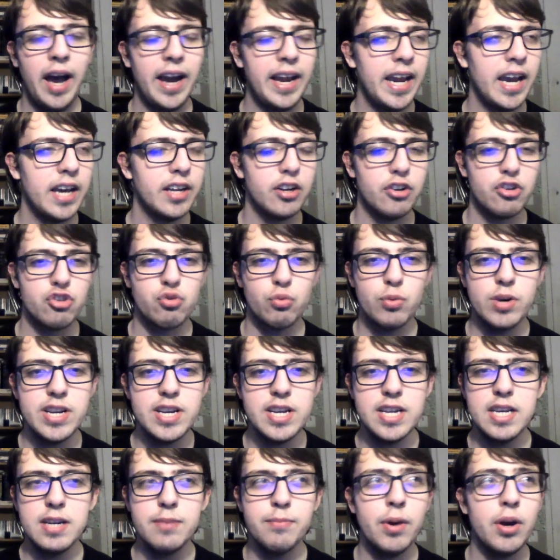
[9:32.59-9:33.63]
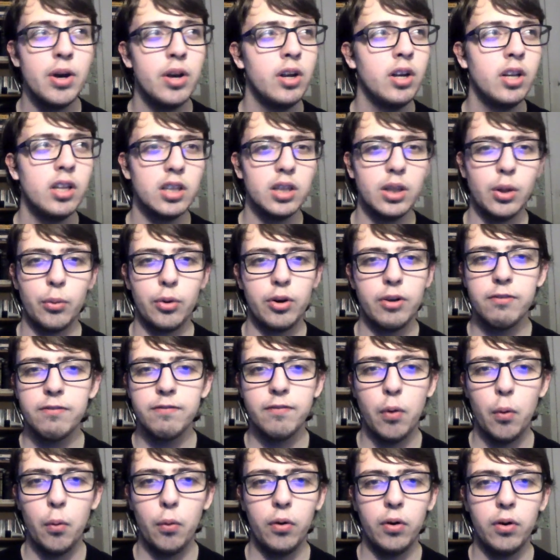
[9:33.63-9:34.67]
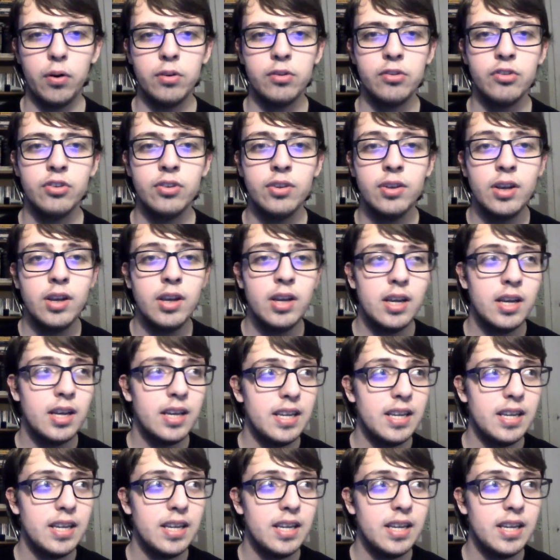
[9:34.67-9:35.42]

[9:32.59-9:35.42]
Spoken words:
I Had a Dream, Lord of Thorns.